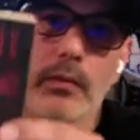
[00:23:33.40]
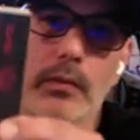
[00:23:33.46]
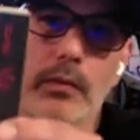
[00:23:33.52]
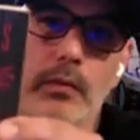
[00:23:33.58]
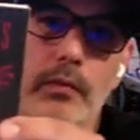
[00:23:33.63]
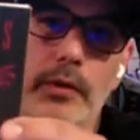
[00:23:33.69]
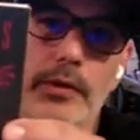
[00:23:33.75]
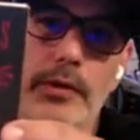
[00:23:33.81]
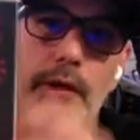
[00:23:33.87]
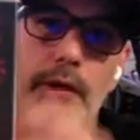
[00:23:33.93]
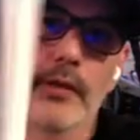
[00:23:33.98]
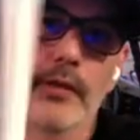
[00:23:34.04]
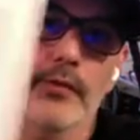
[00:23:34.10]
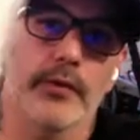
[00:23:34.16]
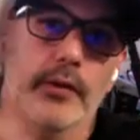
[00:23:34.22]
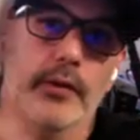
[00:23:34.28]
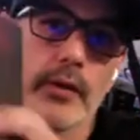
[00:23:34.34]
which
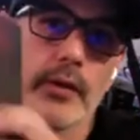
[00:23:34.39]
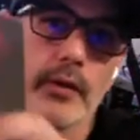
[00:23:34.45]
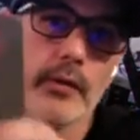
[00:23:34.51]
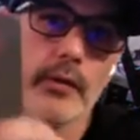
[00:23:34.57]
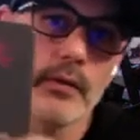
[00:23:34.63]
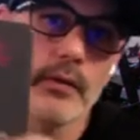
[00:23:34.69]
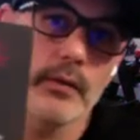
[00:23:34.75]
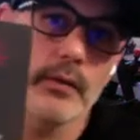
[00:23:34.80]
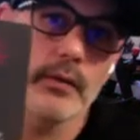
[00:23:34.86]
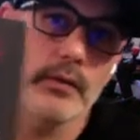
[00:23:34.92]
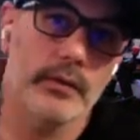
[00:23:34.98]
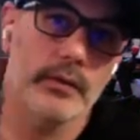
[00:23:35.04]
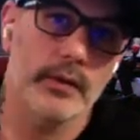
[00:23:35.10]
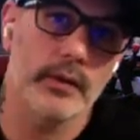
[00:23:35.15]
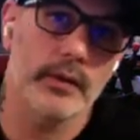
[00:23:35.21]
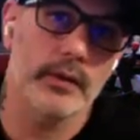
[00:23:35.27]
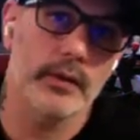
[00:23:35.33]
has the
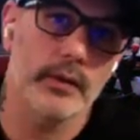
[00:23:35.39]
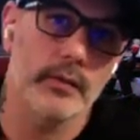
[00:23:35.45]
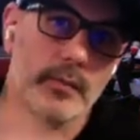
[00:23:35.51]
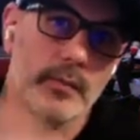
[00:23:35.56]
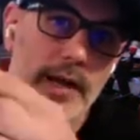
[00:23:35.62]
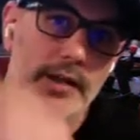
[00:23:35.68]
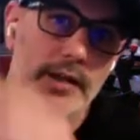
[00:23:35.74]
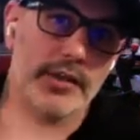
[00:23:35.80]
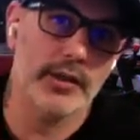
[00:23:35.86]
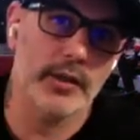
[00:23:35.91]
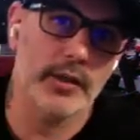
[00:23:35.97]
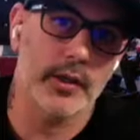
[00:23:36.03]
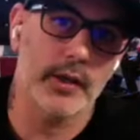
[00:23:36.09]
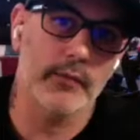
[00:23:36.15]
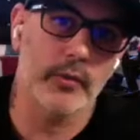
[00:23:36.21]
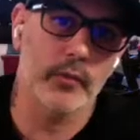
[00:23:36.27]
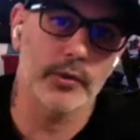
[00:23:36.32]
matching
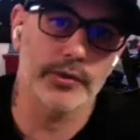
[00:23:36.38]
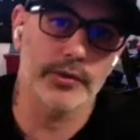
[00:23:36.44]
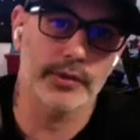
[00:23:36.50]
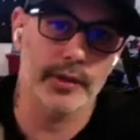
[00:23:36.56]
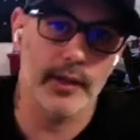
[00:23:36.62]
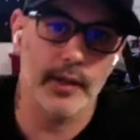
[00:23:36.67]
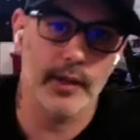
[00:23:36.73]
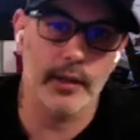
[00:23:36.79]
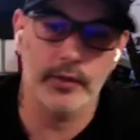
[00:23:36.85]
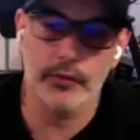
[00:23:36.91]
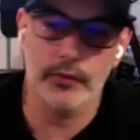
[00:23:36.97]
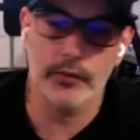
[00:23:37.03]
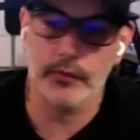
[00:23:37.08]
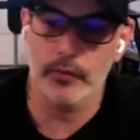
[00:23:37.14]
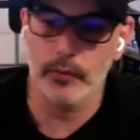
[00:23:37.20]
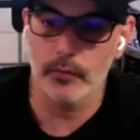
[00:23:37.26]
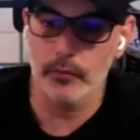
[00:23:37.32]
cover, which the guys
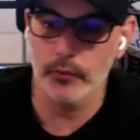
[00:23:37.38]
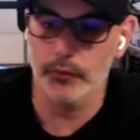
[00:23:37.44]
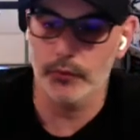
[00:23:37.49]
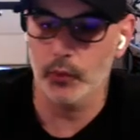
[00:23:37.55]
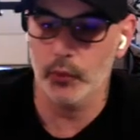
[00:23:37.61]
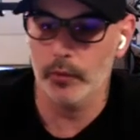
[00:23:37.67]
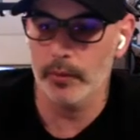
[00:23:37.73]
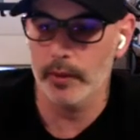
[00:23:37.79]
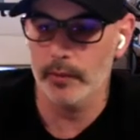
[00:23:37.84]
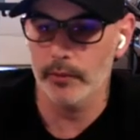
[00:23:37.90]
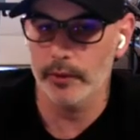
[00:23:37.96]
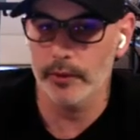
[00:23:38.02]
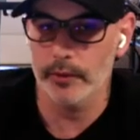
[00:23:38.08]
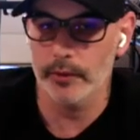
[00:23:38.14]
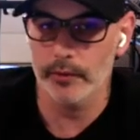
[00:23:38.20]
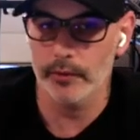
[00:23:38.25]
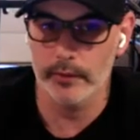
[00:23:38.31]
from Rooster
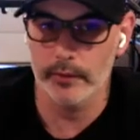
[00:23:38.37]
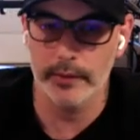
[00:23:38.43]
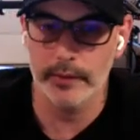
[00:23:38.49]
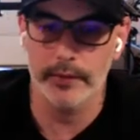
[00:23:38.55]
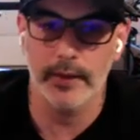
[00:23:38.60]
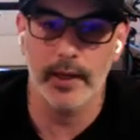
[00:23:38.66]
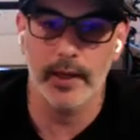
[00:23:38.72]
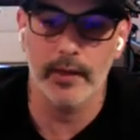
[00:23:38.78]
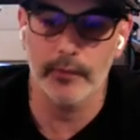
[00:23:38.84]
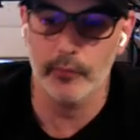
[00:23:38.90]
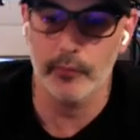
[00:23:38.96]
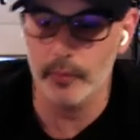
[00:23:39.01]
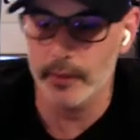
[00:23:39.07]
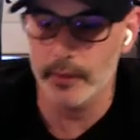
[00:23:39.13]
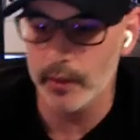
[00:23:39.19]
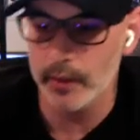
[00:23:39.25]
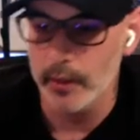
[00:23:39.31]
Republic did that for
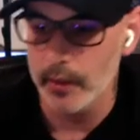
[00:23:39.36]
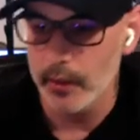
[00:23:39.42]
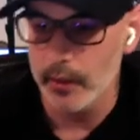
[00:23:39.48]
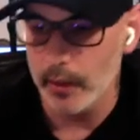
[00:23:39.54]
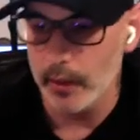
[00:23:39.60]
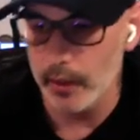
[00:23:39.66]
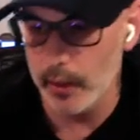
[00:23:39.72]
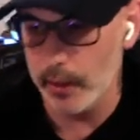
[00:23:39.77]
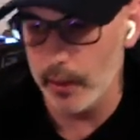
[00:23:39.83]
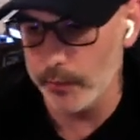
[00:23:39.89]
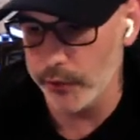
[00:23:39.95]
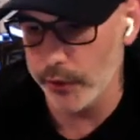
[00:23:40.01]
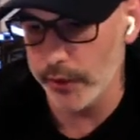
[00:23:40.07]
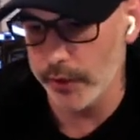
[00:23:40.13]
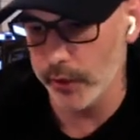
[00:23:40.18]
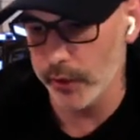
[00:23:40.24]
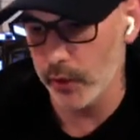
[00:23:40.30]
me. You
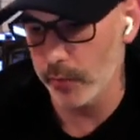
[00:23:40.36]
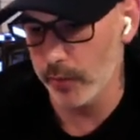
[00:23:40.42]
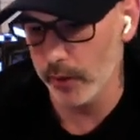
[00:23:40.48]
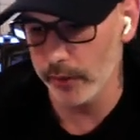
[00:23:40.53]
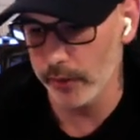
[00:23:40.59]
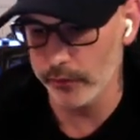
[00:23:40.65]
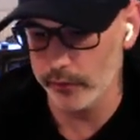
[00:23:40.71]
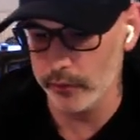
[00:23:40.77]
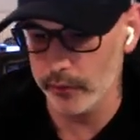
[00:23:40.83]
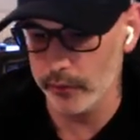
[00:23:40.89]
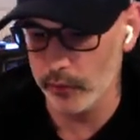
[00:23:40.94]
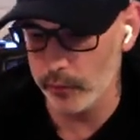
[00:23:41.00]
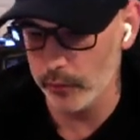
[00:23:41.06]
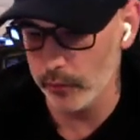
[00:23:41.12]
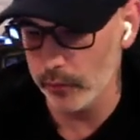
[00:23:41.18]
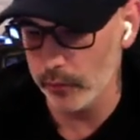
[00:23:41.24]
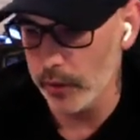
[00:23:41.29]
can get it on Barnes and
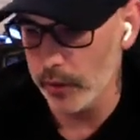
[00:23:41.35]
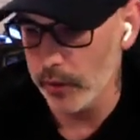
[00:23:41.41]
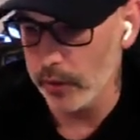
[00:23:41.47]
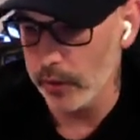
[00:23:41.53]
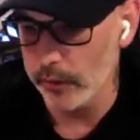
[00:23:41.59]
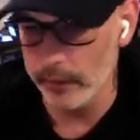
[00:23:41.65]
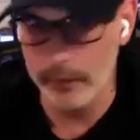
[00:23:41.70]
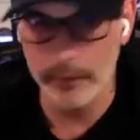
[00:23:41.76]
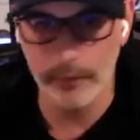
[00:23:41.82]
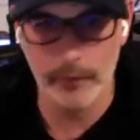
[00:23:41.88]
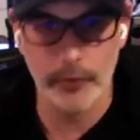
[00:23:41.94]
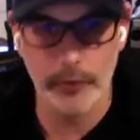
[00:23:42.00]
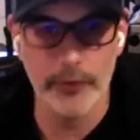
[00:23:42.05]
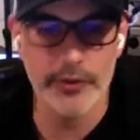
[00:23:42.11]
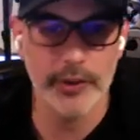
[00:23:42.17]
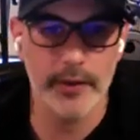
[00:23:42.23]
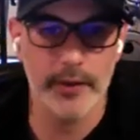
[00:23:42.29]
Noble. The
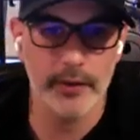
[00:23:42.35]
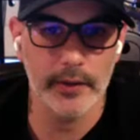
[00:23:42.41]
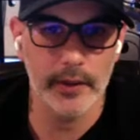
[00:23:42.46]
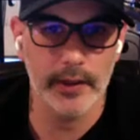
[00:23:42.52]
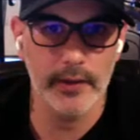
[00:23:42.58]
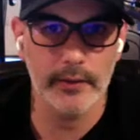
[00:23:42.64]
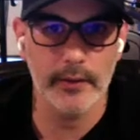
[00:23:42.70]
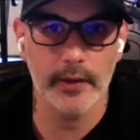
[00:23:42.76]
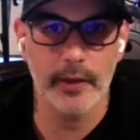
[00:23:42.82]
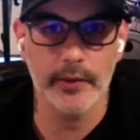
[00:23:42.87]
version that I